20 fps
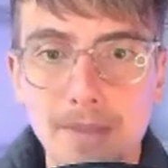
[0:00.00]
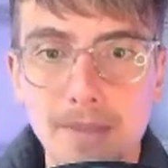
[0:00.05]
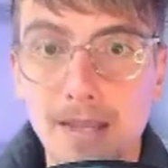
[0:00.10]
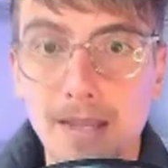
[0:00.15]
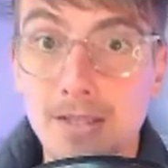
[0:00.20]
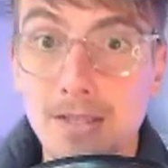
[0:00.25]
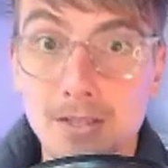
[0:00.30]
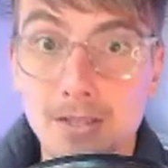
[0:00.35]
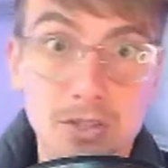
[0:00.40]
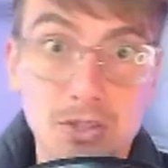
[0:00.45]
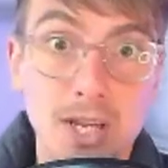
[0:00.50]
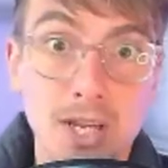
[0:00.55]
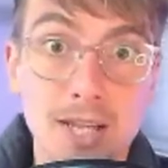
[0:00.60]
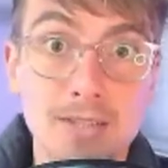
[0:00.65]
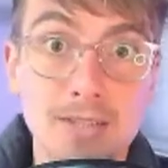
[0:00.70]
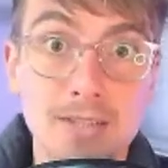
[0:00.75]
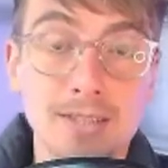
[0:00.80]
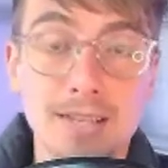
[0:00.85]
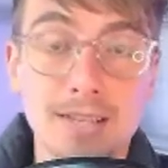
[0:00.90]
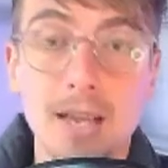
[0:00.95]
It's
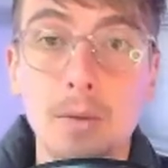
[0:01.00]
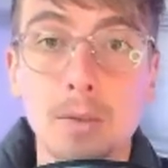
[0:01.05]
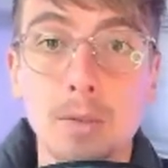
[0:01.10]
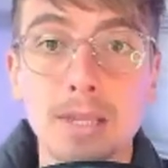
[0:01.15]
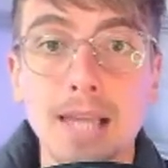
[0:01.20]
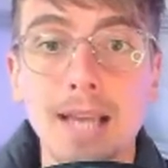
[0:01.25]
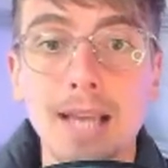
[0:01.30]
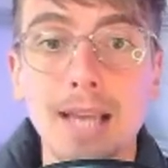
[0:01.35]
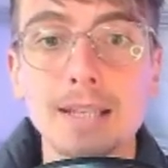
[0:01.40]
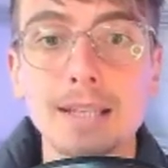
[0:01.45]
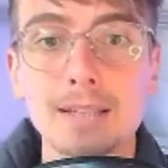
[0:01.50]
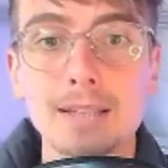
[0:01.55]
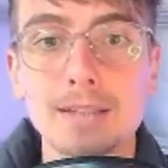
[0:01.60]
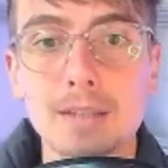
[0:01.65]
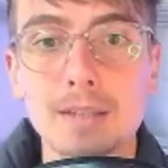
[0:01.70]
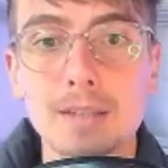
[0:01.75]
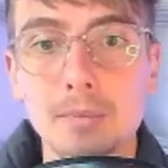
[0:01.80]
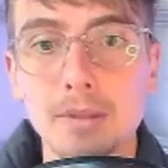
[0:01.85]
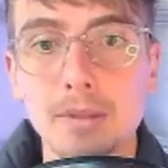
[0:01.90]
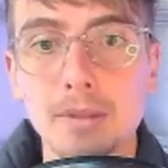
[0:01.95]
chances are we're lacking in
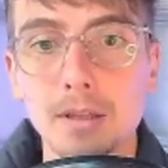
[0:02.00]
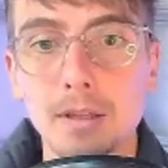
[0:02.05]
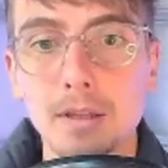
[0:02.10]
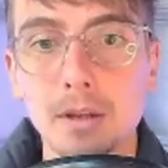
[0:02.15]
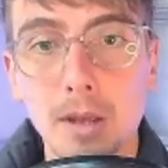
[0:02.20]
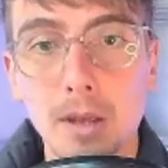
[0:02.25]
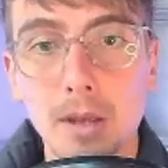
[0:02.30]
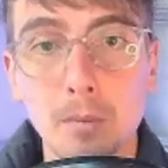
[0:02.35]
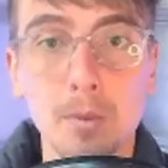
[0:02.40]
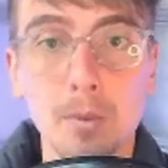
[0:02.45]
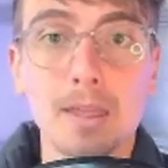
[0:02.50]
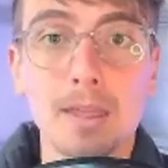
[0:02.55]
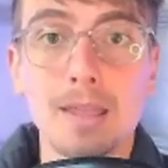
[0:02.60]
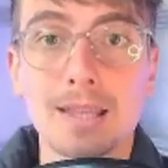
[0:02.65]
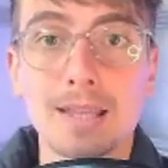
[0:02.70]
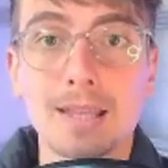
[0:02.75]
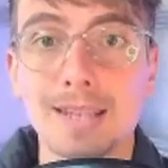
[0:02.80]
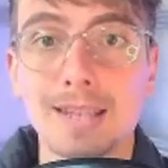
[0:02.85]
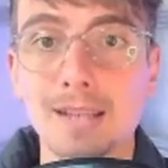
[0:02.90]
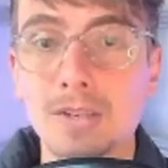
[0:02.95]
something, you know, and whether
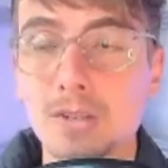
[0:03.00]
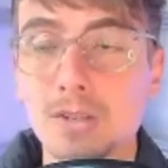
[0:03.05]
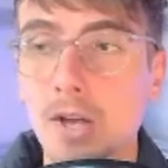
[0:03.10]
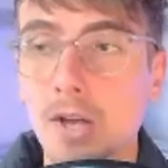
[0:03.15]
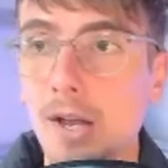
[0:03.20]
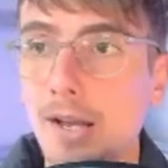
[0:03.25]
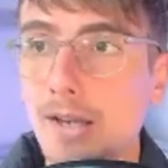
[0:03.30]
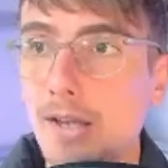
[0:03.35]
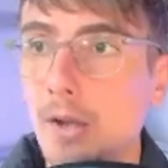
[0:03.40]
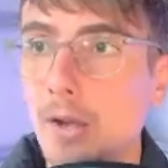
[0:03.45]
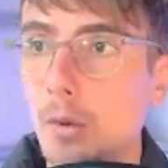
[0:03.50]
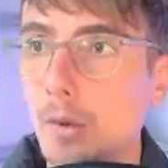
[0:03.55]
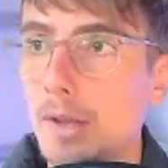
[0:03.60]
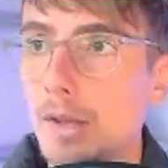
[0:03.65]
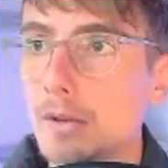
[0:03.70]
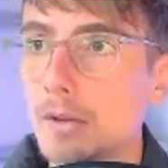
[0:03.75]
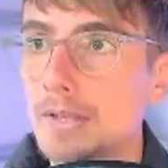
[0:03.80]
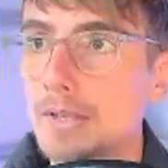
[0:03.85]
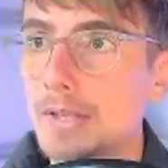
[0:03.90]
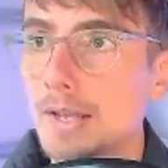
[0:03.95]
that's anxiety or
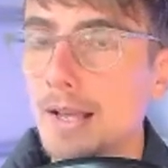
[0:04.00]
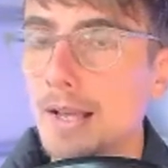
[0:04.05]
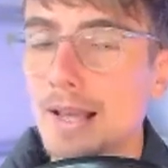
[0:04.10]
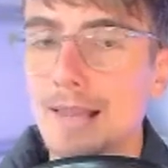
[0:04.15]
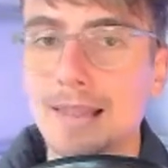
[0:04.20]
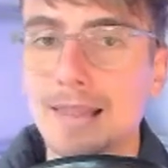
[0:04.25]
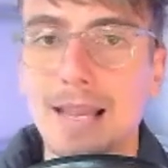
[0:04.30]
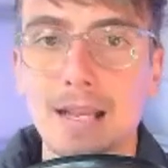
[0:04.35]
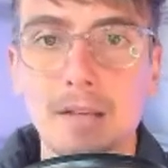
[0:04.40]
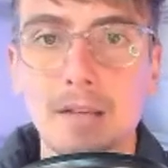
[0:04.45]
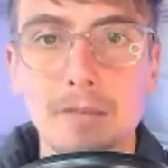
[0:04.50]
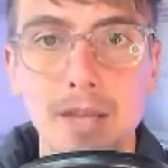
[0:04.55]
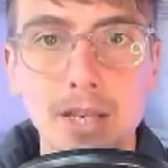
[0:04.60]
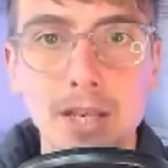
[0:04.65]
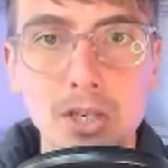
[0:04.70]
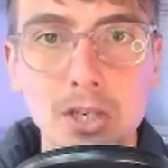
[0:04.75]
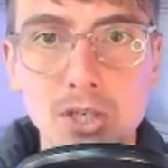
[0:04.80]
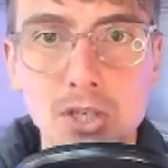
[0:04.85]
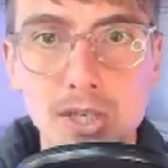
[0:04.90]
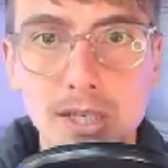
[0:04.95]
whether it's lack of
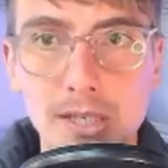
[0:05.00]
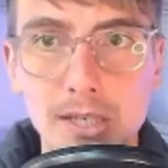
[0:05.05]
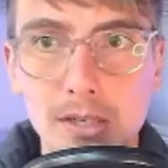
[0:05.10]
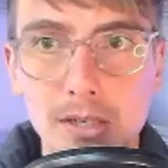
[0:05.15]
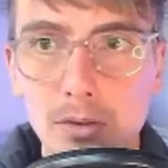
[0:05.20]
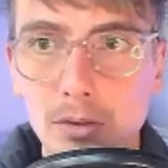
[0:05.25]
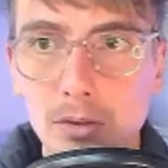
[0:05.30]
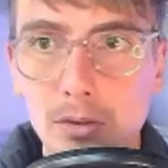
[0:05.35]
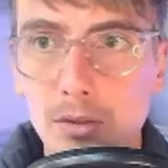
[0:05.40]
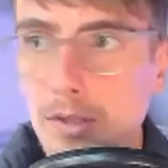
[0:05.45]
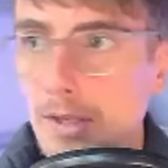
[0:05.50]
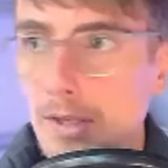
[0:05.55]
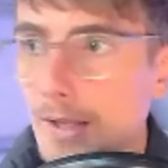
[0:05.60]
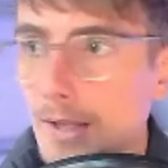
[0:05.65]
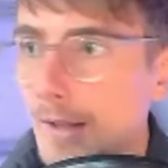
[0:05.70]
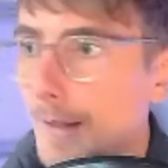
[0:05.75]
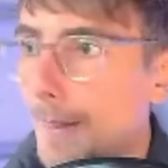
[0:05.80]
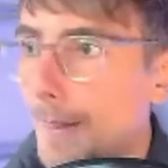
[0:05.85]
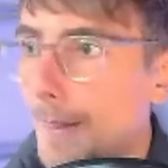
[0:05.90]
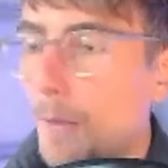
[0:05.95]
energy or
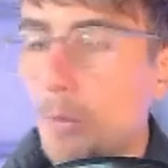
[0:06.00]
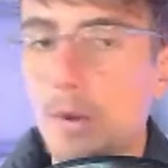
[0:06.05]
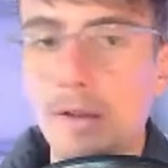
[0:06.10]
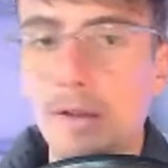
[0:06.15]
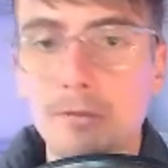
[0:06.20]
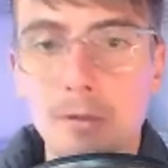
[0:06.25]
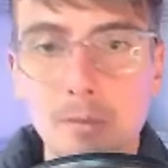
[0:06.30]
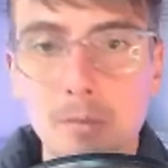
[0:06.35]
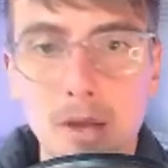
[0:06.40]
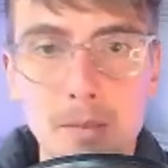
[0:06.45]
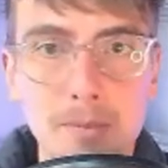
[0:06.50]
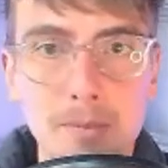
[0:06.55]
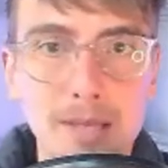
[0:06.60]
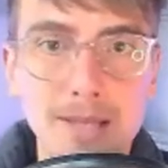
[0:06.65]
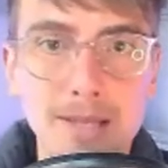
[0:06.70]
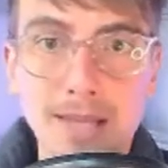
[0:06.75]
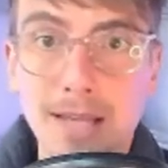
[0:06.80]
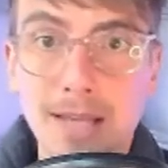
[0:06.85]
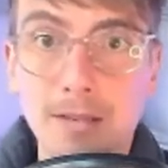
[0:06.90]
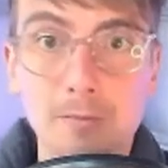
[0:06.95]
whatever it might be,
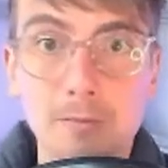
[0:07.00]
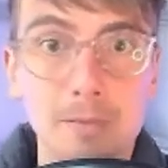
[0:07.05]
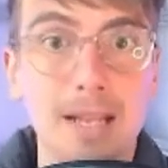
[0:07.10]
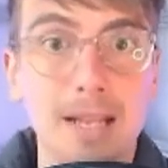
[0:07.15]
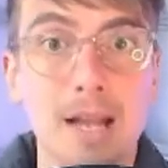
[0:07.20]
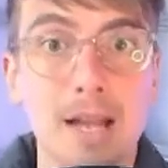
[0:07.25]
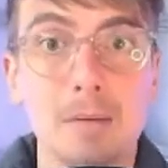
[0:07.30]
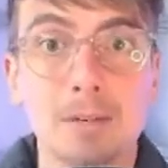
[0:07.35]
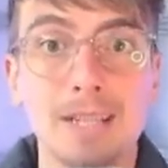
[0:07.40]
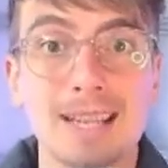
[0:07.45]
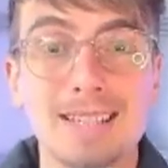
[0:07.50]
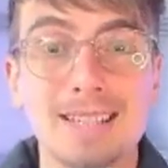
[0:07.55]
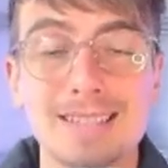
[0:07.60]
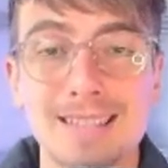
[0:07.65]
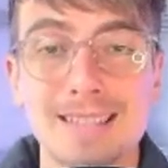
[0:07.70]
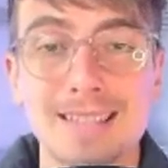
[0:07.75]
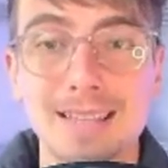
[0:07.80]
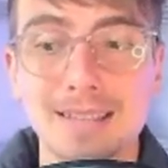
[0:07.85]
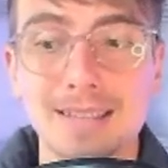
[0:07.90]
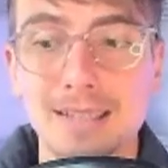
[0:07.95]
lack of being able to get to
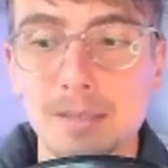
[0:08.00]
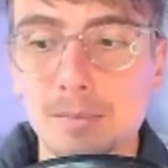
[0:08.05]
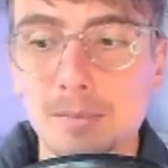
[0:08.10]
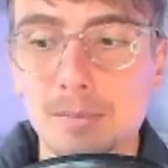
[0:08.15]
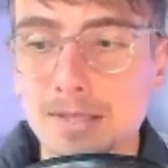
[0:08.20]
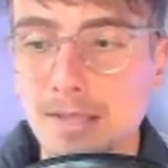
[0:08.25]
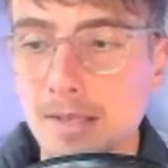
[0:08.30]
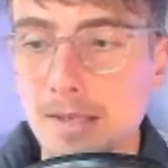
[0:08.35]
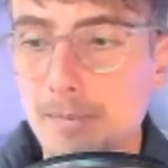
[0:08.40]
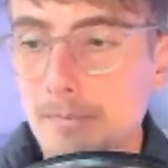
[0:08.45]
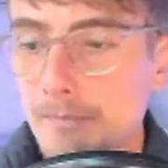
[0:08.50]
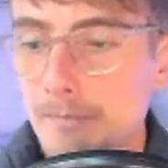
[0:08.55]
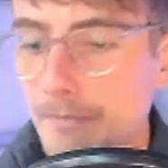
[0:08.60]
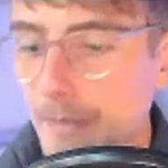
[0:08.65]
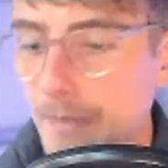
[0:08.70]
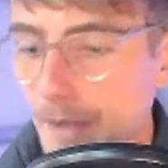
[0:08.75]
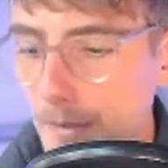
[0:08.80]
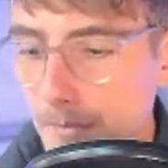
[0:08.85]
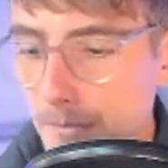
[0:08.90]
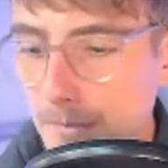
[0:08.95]
that deep sleep,
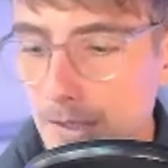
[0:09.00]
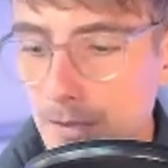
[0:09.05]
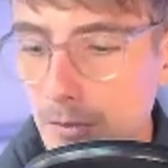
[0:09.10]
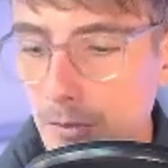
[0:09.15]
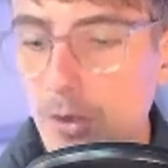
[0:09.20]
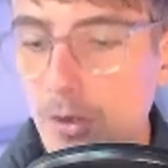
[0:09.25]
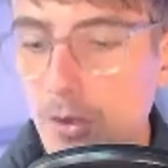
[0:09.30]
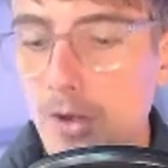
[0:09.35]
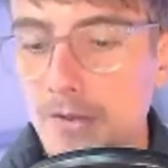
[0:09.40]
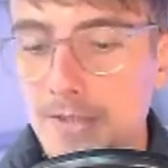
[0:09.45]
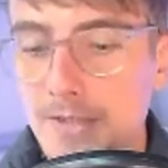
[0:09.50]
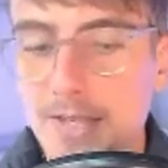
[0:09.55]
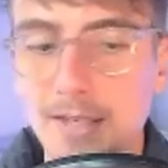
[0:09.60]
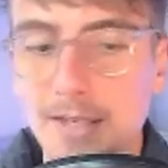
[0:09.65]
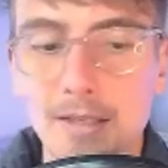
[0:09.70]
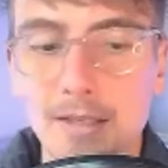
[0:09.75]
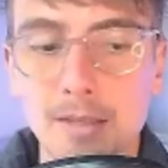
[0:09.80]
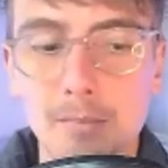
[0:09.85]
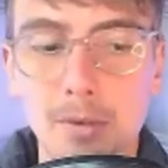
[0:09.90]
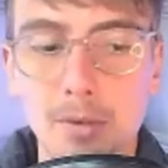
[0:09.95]
mineral content
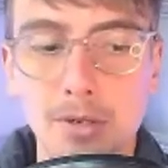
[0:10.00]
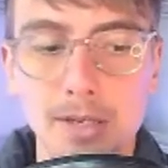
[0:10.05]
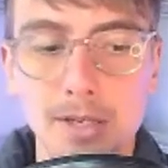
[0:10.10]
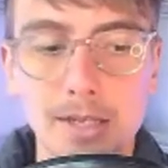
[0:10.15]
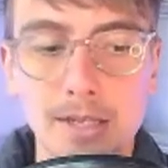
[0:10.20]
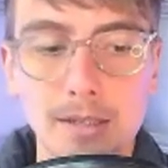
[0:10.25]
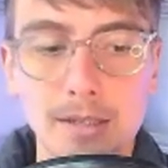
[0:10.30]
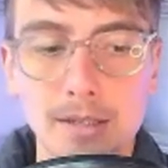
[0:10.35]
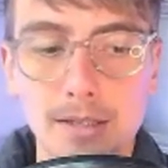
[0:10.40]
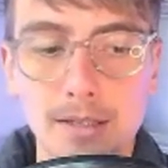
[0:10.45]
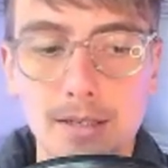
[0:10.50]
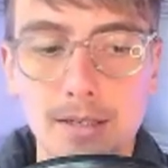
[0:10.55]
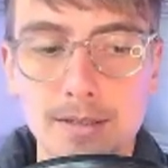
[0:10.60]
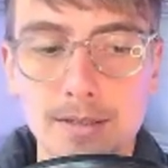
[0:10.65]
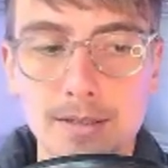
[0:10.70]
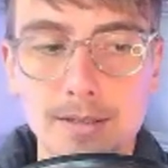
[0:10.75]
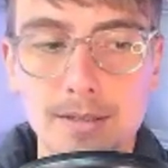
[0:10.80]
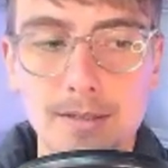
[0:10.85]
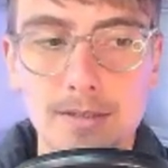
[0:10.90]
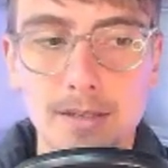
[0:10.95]
in the body
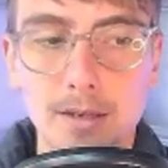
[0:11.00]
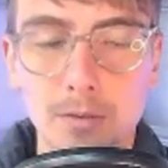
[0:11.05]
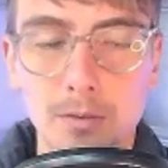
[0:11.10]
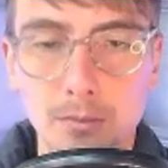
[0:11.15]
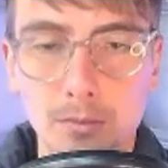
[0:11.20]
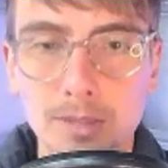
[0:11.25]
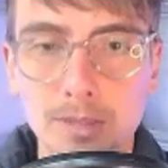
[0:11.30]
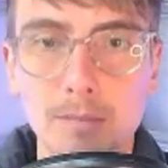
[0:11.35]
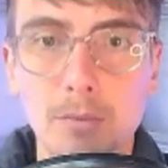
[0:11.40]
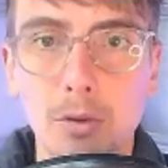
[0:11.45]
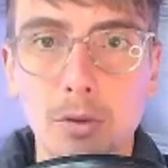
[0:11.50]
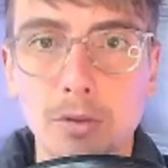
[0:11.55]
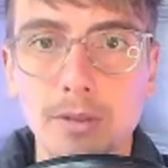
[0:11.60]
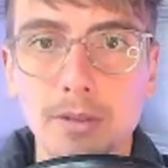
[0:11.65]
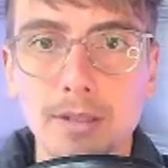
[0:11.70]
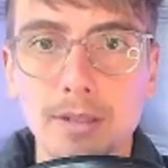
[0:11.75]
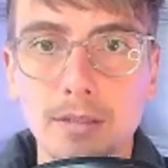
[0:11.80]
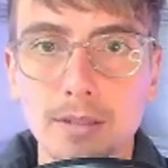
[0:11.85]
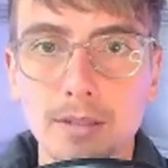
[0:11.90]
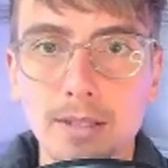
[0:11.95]
is a really important
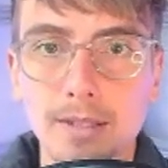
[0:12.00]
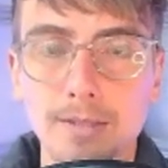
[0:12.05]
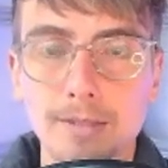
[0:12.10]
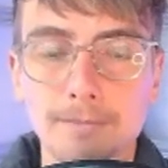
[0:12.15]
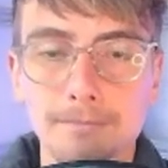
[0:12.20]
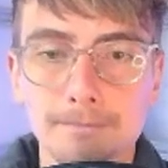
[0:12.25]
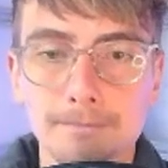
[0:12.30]
thing to look at.